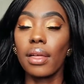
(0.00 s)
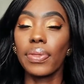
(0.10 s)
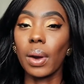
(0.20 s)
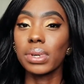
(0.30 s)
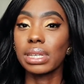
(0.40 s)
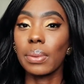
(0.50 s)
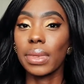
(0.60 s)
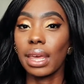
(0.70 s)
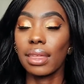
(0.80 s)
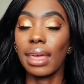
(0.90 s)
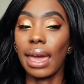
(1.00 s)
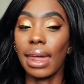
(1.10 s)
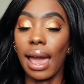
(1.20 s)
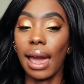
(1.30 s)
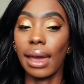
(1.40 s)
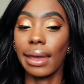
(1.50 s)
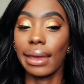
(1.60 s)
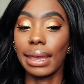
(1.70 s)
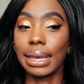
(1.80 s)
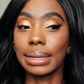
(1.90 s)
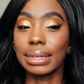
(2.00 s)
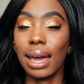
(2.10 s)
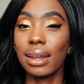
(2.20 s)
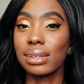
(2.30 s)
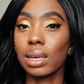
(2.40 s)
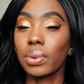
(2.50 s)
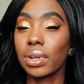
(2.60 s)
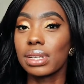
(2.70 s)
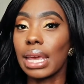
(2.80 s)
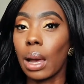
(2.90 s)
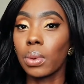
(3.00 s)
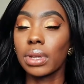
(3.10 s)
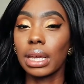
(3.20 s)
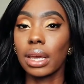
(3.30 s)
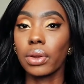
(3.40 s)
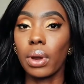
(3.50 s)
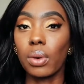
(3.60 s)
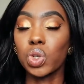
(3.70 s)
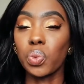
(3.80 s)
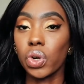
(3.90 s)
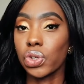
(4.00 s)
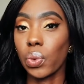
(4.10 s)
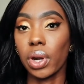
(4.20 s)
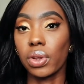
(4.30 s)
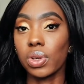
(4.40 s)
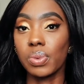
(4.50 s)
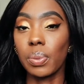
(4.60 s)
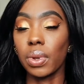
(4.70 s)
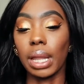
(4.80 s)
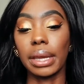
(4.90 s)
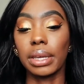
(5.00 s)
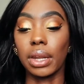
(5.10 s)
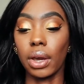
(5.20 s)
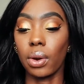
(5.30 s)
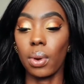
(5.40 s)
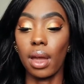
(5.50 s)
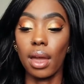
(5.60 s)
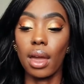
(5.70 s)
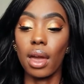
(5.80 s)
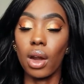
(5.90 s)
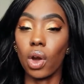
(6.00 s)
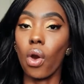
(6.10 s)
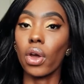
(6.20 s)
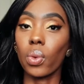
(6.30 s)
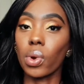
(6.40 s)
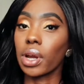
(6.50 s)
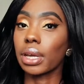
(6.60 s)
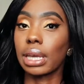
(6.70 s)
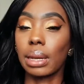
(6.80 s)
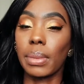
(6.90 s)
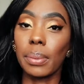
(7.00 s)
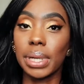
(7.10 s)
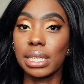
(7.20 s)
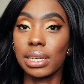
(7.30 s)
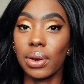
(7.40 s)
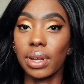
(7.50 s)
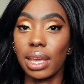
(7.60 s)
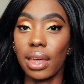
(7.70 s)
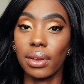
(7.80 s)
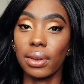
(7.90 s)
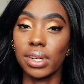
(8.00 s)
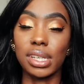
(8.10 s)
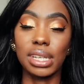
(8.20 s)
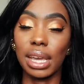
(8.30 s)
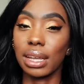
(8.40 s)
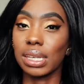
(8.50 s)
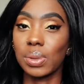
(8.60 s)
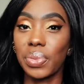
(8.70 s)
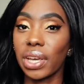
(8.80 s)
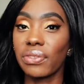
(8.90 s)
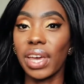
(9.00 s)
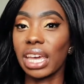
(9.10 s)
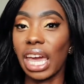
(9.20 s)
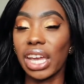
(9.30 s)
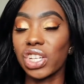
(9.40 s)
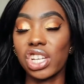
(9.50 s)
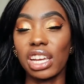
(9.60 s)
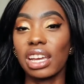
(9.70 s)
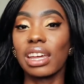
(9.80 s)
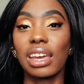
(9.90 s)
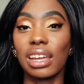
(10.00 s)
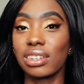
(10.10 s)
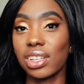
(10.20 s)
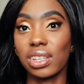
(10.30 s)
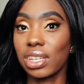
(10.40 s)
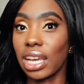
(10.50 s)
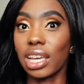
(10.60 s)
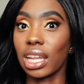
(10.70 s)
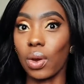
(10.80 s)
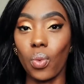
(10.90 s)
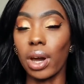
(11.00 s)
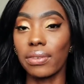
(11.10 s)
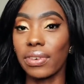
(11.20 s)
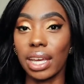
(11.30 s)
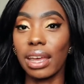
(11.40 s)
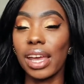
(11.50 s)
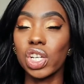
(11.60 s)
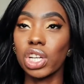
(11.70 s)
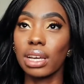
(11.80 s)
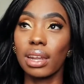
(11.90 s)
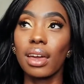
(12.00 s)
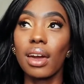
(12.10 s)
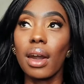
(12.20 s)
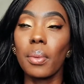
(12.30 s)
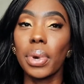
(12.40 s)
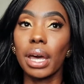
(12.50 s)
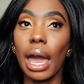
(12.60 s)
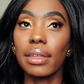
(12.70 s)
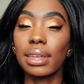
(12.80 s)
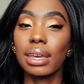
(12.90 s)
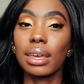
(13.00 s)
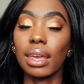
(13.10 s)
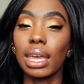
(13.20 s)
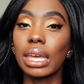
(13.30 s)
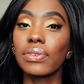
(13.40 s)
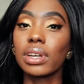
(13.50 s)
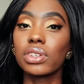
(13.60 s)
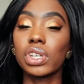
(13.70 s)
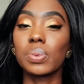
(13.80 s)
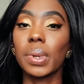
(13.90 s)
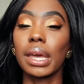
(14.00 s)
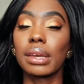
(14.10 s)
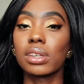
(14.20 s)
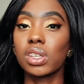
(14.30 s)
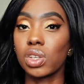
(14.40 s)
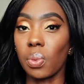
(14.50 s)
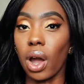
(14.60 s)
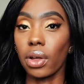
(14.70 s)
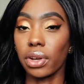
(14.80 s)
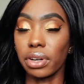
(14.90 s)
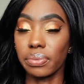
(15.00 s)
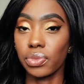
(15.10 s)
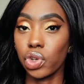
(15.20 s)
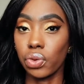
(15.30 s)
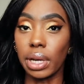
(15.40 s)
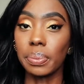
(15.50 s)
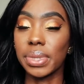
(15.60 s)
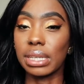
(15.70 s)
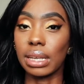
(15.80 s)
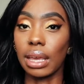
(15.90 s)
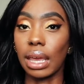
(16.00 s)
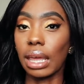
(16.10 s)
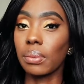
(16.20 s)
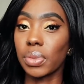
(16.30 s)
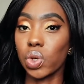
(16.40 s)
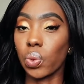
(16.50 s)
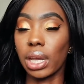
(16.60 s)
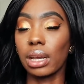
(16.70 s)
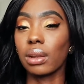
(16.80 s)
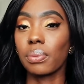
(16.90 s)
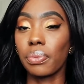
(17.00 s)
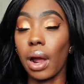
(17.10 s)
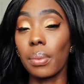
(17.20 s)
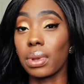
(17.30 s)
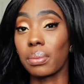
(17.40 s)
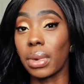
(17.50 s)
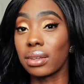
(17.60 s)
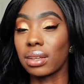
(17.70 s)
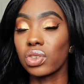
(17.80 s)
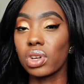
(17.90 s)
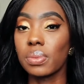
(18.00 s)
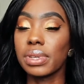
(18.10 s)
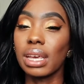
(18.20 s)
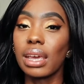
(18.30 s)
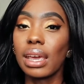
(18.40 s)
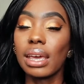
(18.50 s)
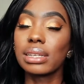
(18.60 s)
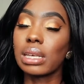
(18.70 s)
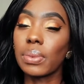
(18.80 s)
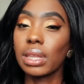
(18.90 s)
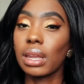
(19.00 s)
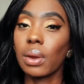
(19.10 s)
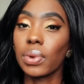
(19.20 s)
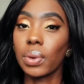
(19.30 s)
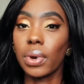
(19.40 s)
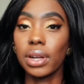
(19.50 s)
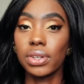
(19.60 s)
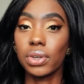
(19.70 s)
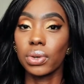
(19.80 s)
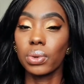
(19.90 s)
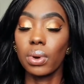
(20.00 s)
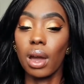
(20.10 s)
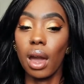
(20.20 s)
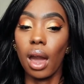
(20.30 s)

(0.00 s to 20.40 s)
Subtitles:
That was something that I kind of dibbled and dabbled in, or I was more so one of those people like, going to work, getting my PTO together, just taking this big vacation and just taking like one vacation. But I think even just planning smaller trips in between, probably monthly trips, is something that I really want to do.